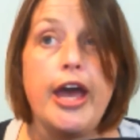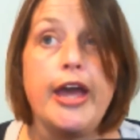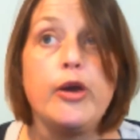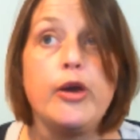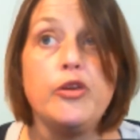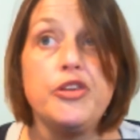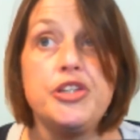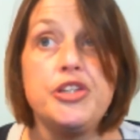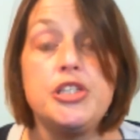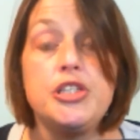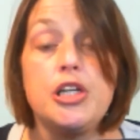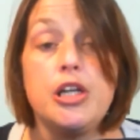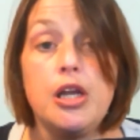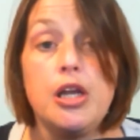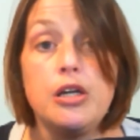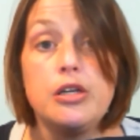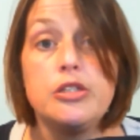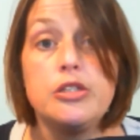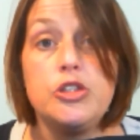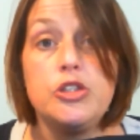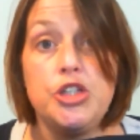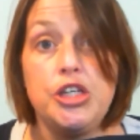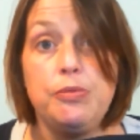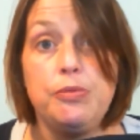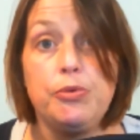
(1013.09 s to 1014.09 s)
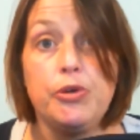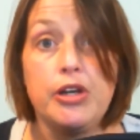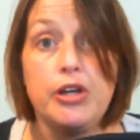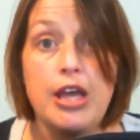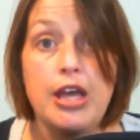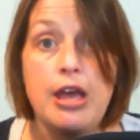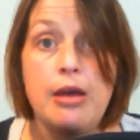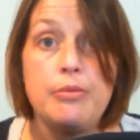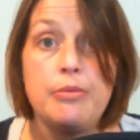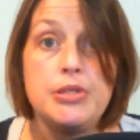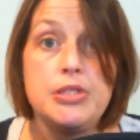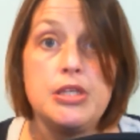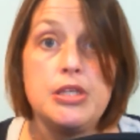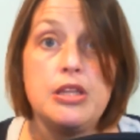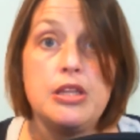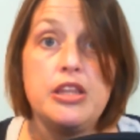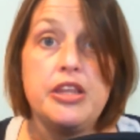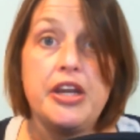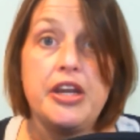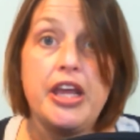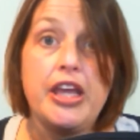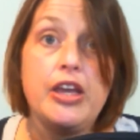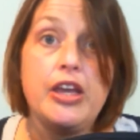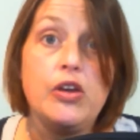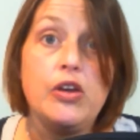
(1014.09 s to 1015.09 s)
I got the Deluxe cheaper on
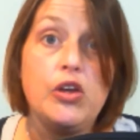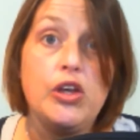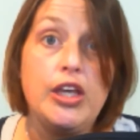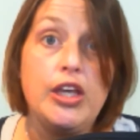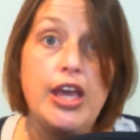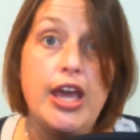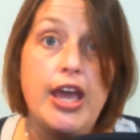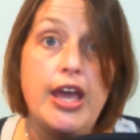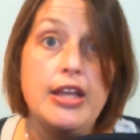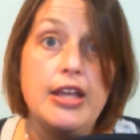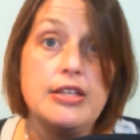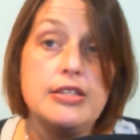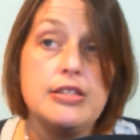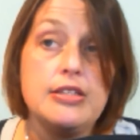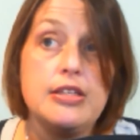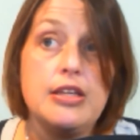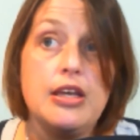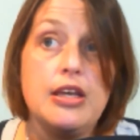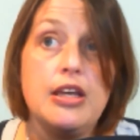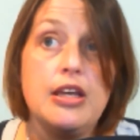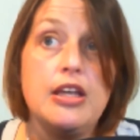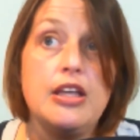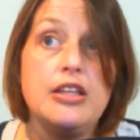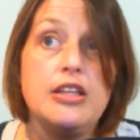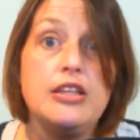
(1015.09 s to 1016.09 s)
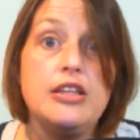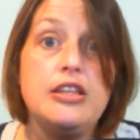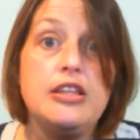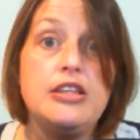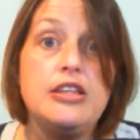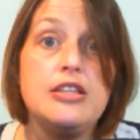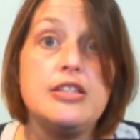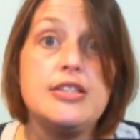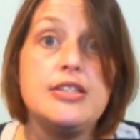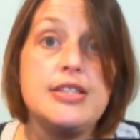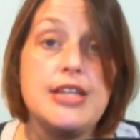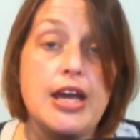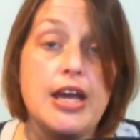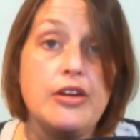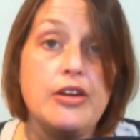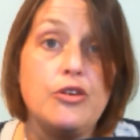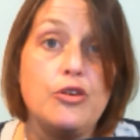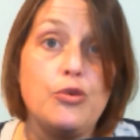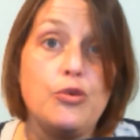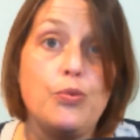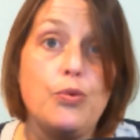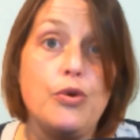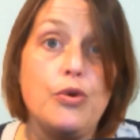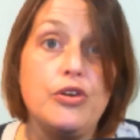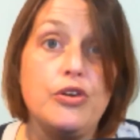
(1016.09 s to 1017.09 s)
Amazon than I could get the
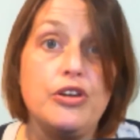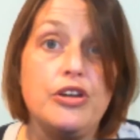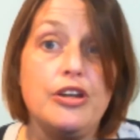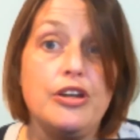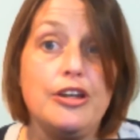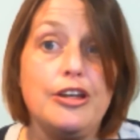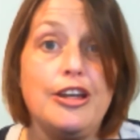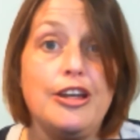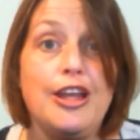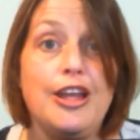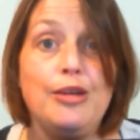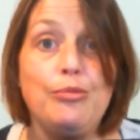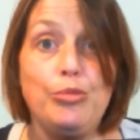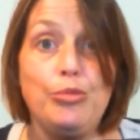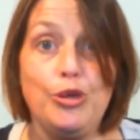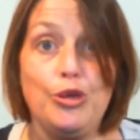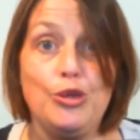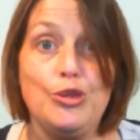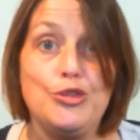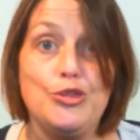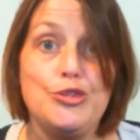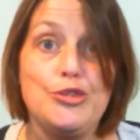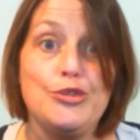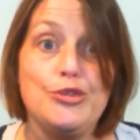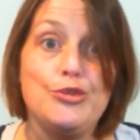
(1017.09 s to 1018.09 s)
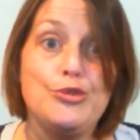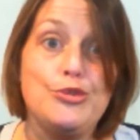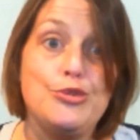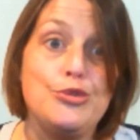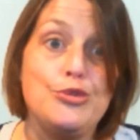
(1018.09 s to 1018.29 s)
standard one in Boots.